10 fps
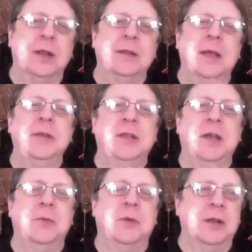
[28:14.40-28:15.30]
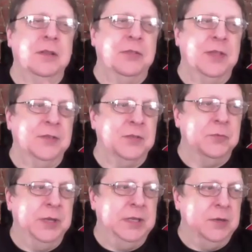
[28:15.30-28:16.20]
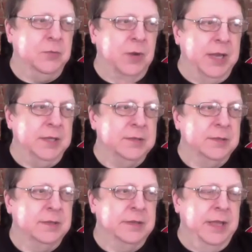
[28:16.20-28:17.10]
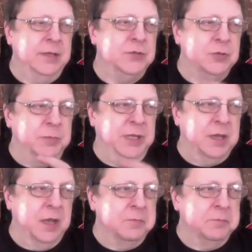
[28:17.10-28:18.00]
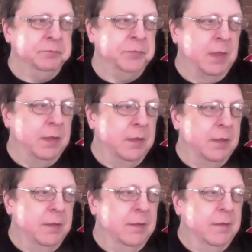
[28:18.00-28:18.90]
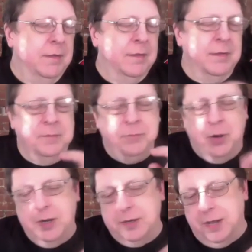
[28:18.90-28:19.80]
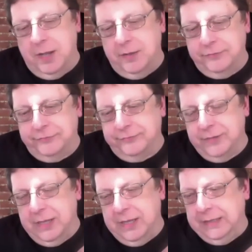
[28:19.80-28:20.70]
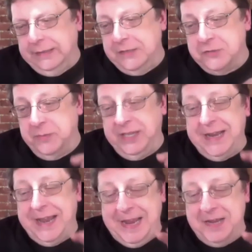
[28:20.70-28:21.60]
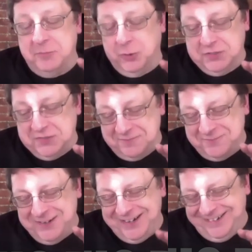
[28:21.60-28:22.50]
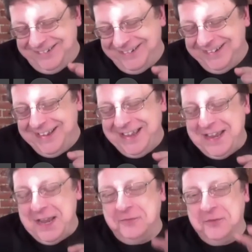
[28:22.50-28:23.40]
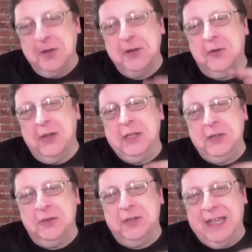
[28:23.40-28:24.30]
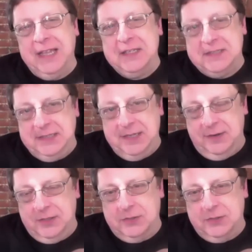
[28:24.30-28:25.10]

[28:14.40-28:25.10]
let me tell you one of the things that we did right that should become part of uh, it should be in a handbook somewhere. If you're going to do a legacy character,